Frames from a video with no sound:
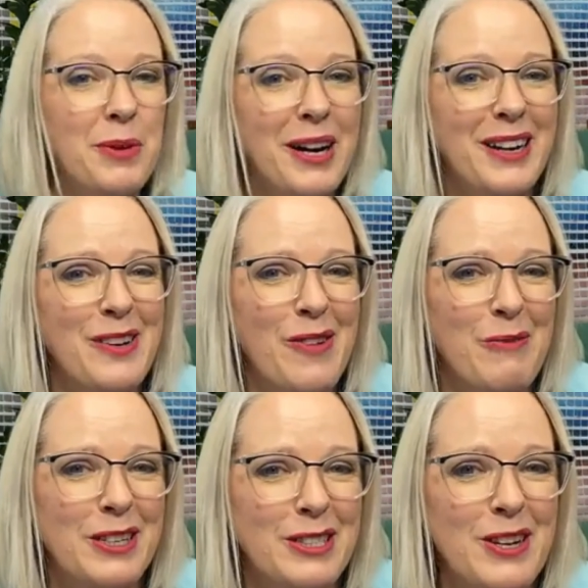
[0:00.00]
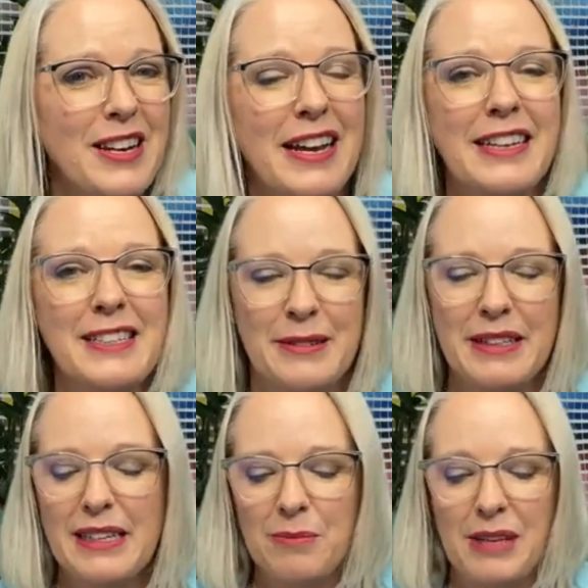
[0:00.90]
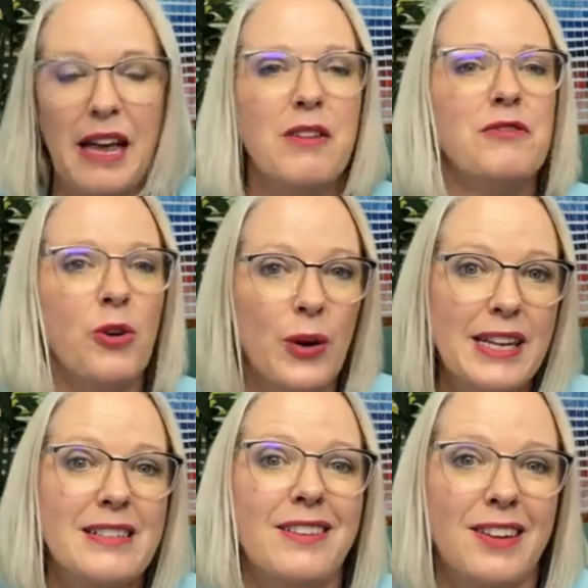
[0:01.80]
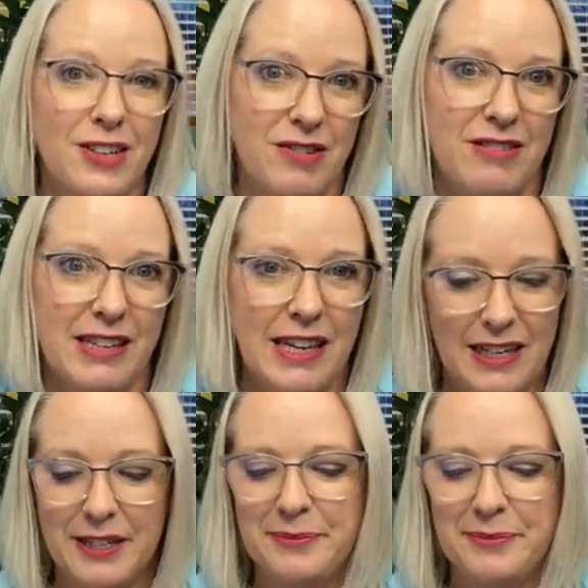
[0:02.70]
what kind of fabrics you need. But yeah, avoid the acrylic.